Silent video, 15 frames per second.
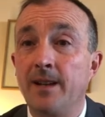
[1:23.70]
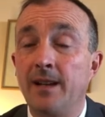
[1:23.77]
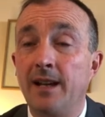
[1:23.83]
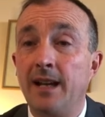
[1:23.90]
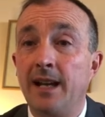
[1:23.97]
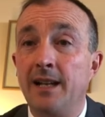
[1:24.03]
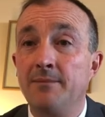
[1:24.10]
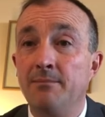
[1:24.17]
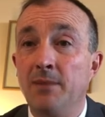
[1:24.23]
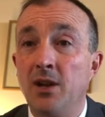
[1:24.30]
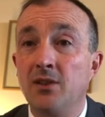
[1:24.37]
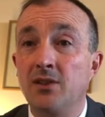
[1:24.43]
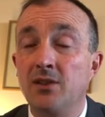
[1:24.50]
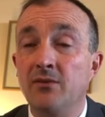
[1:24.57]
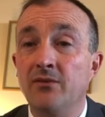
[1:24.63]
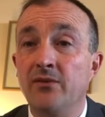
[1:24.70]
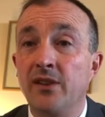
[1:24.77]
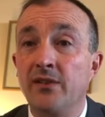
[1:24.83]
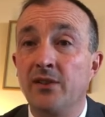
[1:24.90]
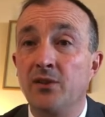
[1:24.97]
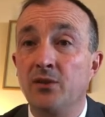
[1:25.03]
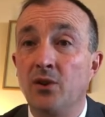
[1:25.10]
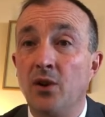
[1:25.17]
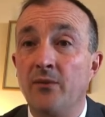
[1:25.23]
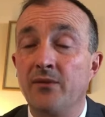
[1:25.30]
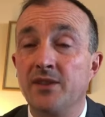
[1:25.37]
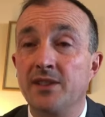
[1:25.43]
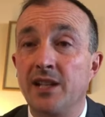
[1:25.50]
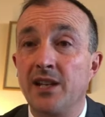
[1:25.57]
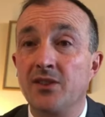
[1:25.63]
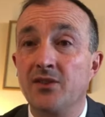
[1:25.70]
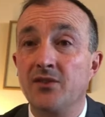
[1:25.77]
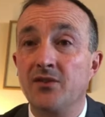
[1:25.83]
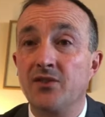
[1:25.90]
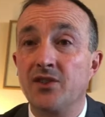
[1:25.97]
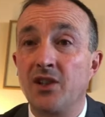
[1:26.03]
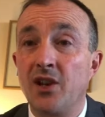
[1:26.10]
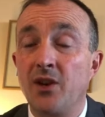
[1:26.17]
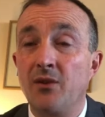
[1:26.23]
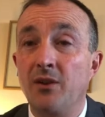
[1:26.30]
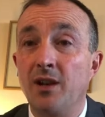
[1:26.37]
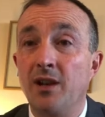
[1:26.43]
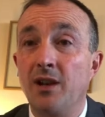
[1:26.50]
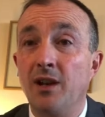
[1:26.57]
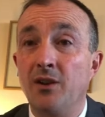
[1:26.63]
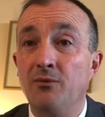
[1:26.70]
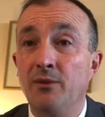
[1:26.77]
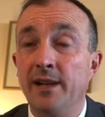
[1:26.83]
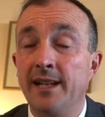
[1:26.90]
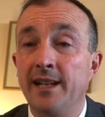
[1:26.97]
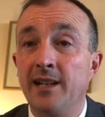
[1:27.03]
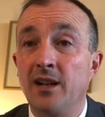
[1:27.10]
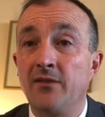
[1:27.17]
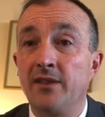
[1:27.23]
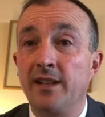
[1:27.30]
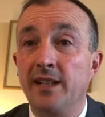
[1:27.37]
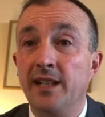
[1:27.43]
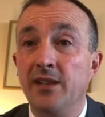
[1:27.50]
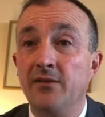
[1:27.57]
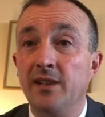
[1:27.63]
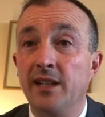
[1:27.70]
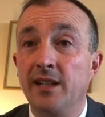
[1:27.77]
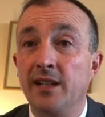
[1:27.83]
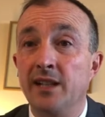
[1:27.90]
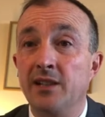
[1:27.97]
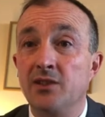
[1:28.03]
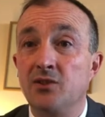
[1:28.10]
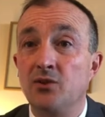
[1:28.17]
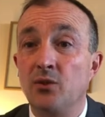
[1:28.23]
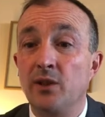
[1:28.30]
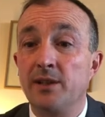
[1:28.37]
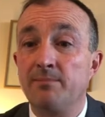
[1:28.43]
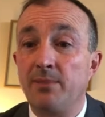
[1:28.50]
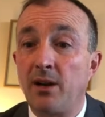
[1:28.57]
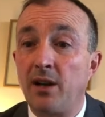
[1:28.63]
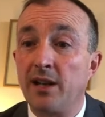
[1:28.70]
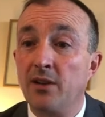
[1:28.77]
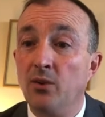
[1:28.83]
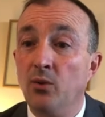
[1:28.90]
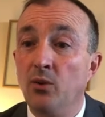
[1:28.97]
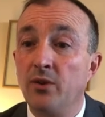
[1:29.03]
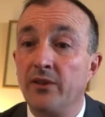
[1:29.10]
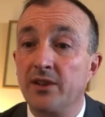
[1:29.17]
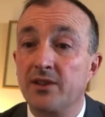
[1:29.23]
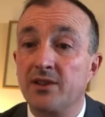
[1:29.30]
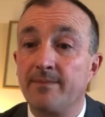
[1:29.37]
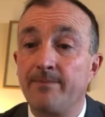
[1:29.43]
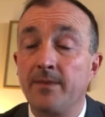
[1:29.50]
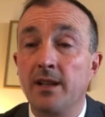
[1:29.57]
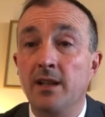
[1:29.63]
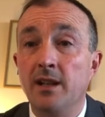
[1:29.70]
and most convivial conversations. So a really lovely evening enjoyed by all of us.